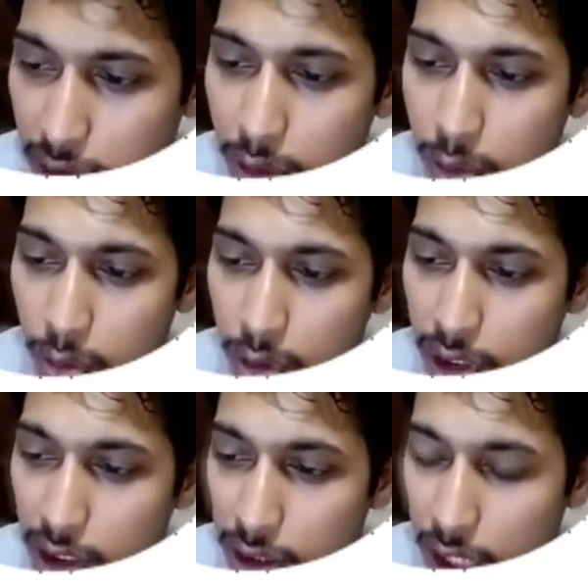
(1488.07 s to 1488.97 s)
and we
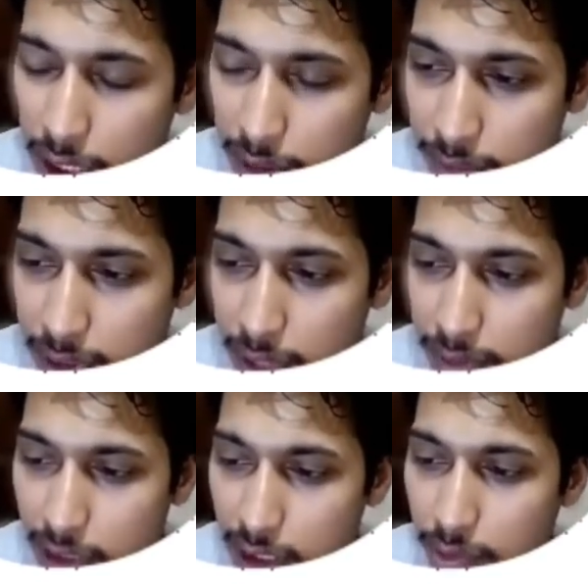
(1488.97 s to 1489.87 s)
after then we can
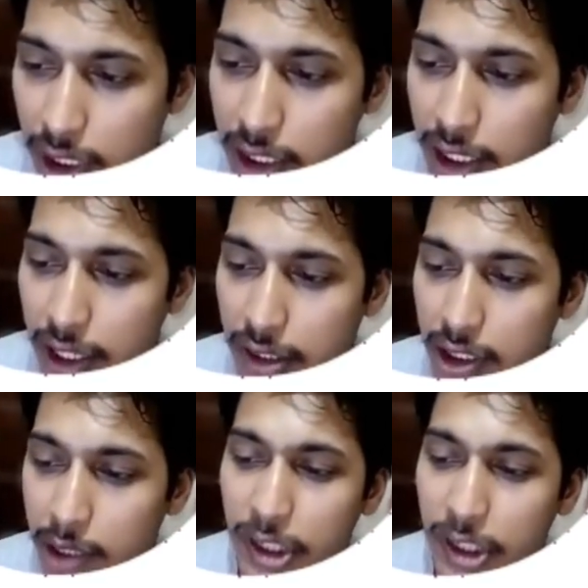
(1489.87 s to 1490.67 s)
add 3 plus 2.